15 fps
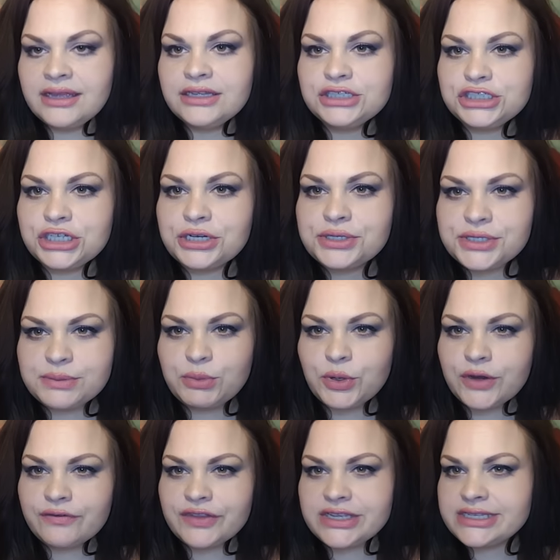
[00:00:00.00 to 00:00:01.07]
share some
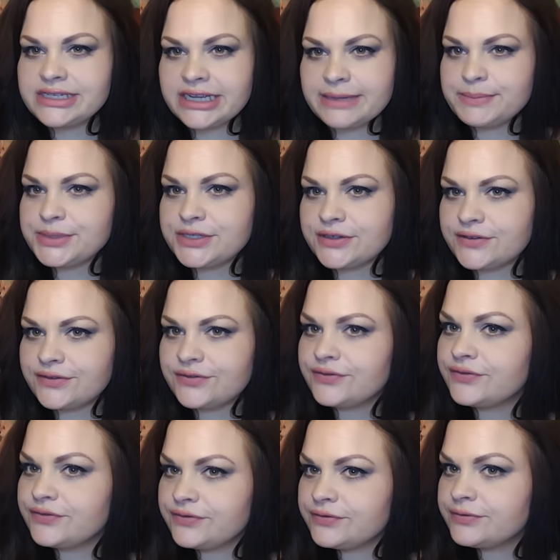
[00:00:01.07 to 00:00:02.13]
more of these types
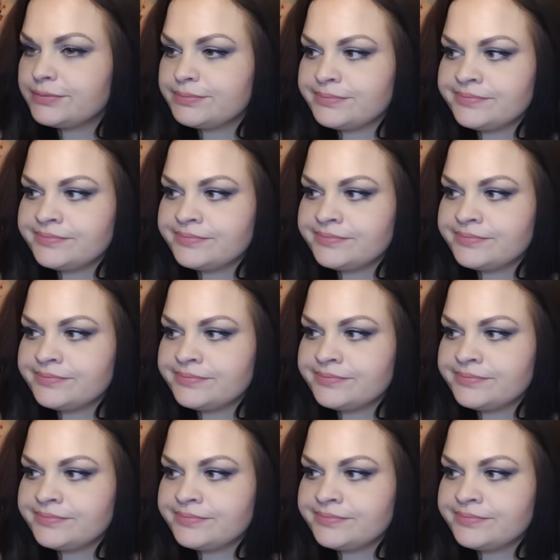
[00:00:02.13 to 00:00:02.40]
of